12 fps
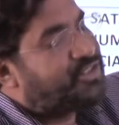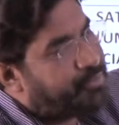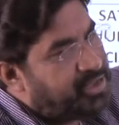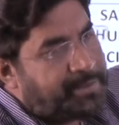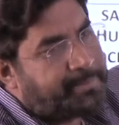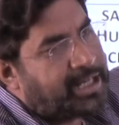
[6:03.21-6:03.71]

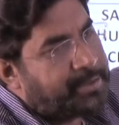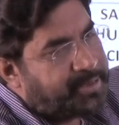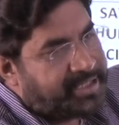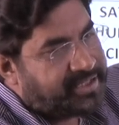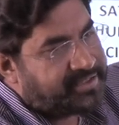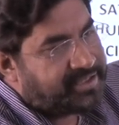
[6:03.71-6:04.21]
of the
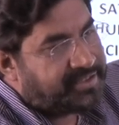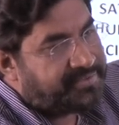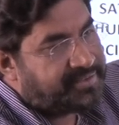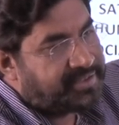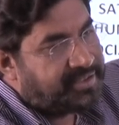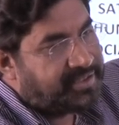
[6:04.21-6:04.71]
barbaric
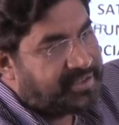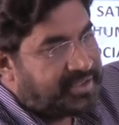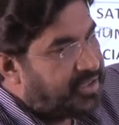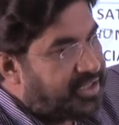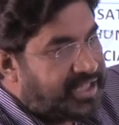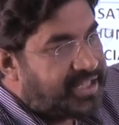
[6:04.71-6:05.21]
self.
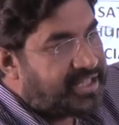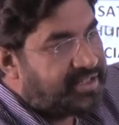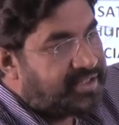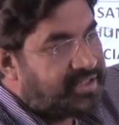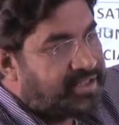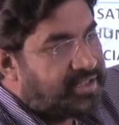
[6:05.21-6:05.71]
Okay?
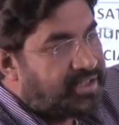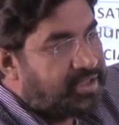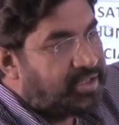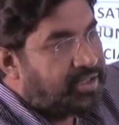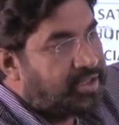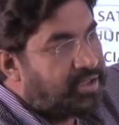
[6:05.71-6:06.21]

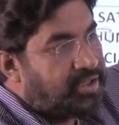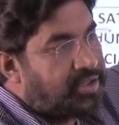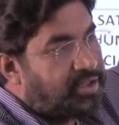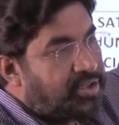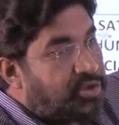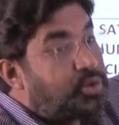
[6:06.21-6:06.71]

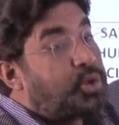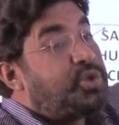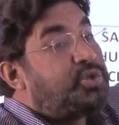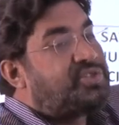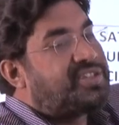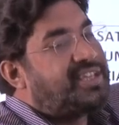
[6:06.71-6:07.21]
So
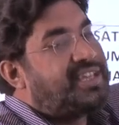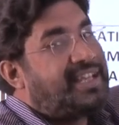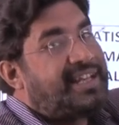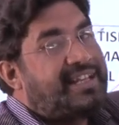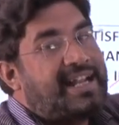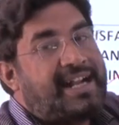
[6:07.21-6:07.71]
you
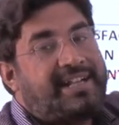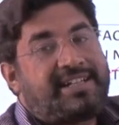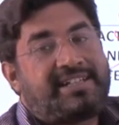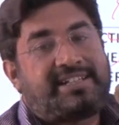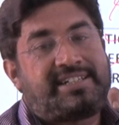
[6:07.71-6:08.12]
see that